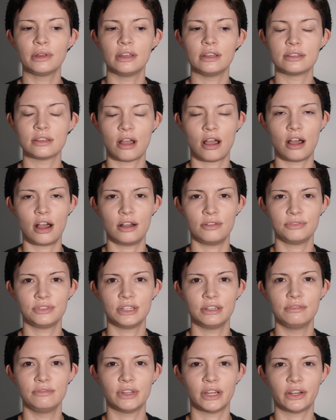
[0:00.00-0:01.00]
is
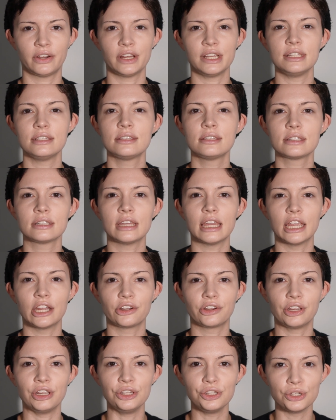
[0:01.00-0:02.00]
often very
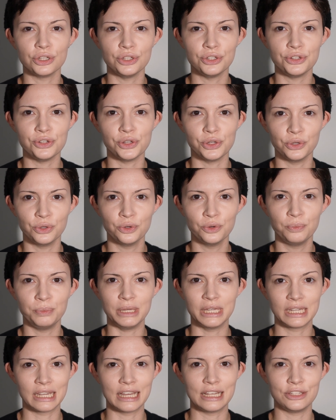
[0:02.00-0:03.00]
scary to do
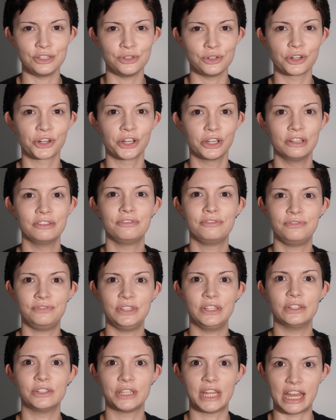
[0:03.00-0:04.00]
because you're gonna
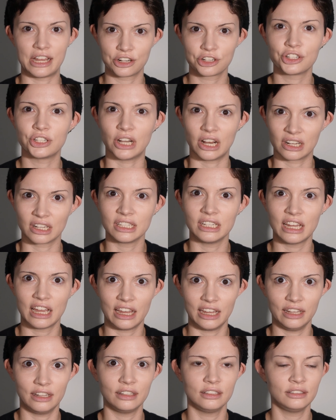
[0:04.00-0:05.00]
feel that
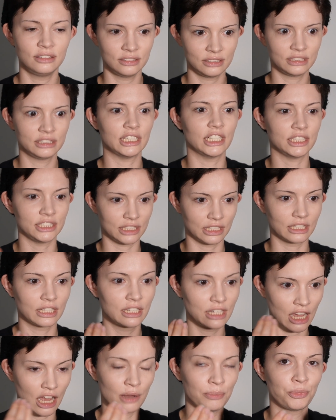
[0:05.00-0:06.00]
crocodile start to
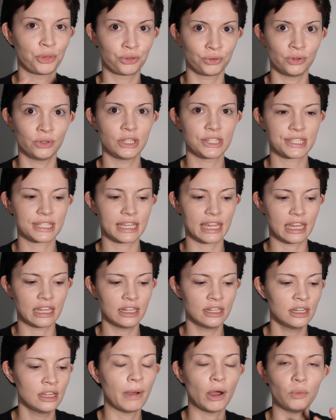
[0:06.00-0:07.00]
come through the
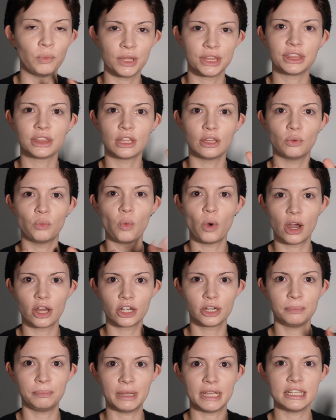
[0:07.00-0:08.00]
skin. But with the
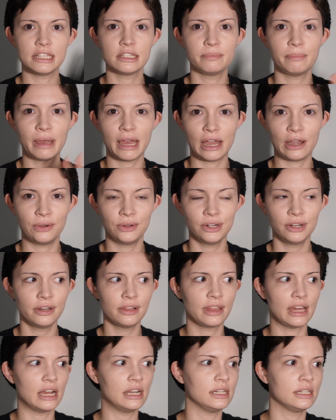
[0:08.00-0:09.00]
water-based powder,
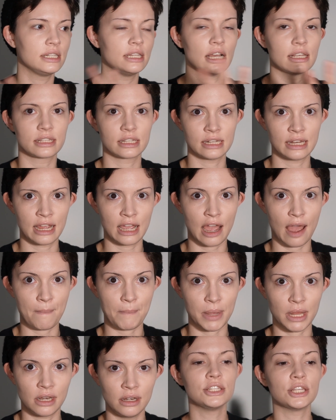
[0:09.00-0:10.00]
that doesn't
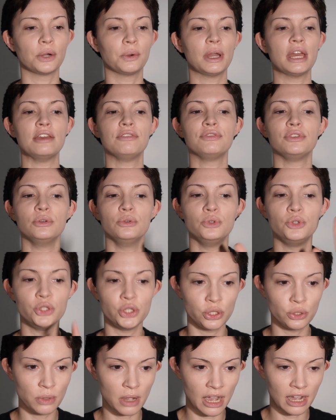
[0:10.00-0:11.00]
happen. So if you
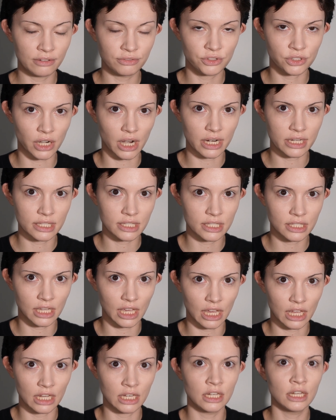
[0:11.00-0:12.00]
do have dry
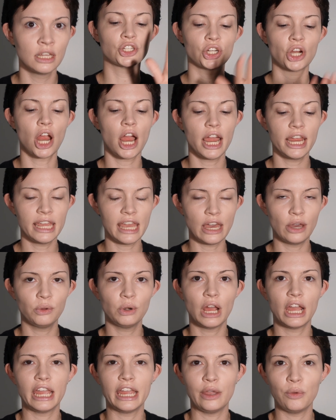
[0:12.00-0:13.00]
skin, try out
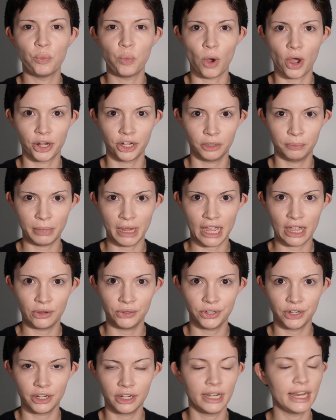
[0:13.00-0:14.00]
a water
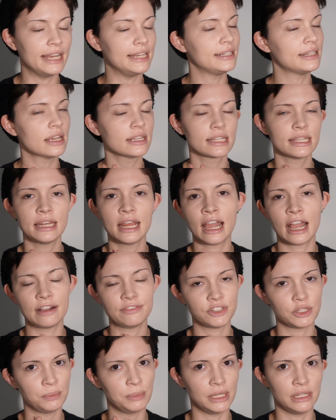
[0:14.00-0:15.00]
powder. It doesn't
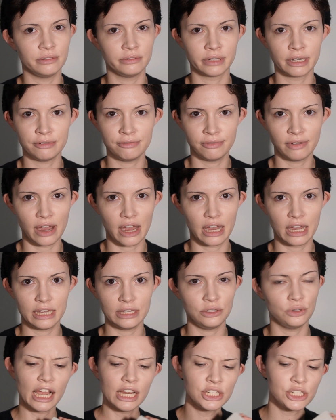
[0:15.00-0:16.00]
have to be
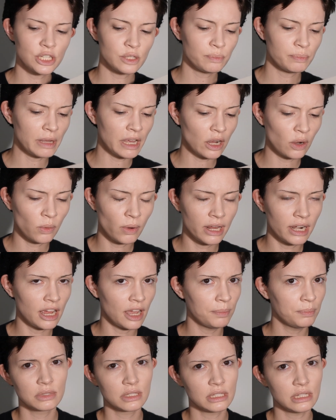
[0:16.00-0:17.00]
REFY, and just pick one
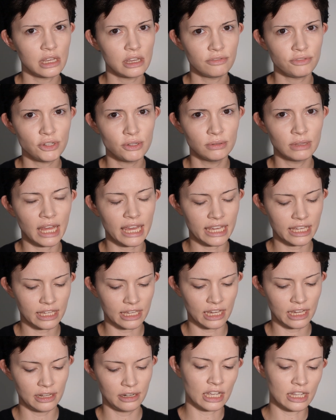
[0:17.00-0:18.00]
up, see if you like
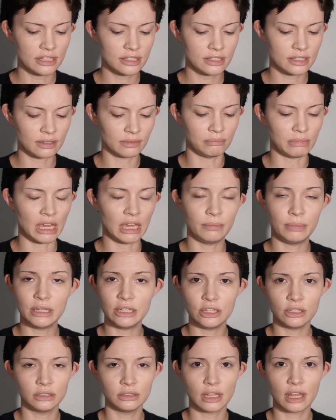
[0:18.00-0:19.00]
it, because maybe
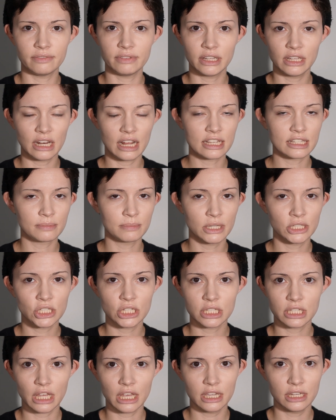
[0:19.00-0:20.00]
you'll love it as much
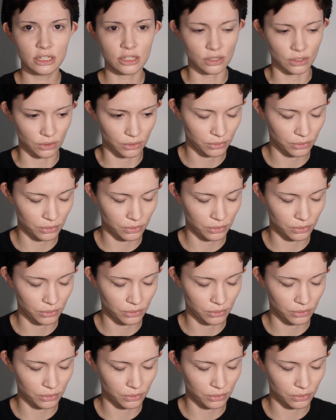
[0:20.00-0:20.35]
as I do.